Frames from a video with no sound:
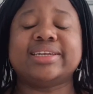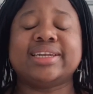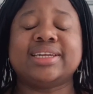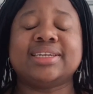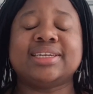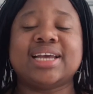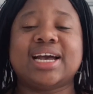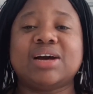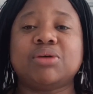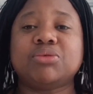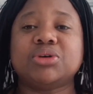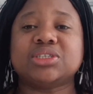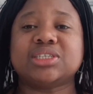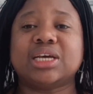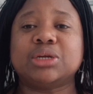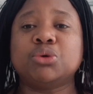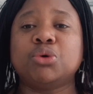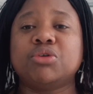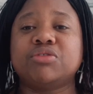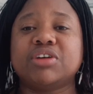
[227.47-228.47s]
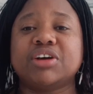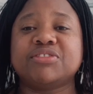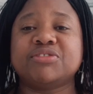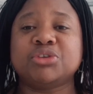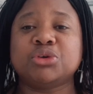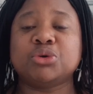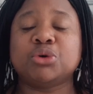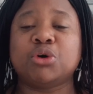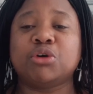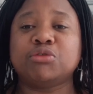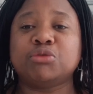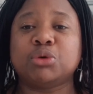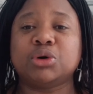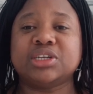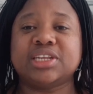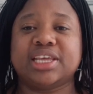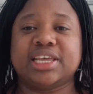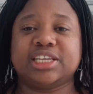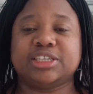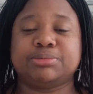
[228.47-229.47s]
that was an overview of
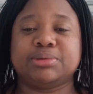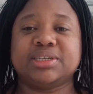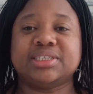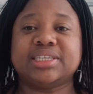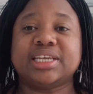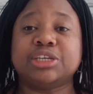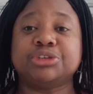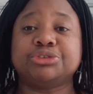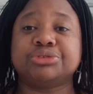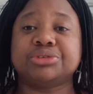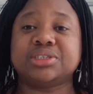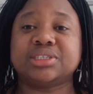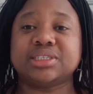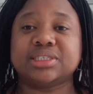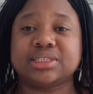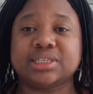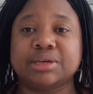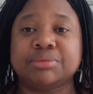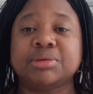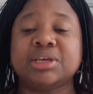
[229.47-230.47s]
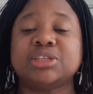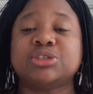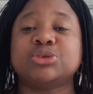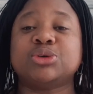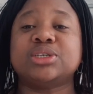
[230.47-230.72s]
what the express entry system is.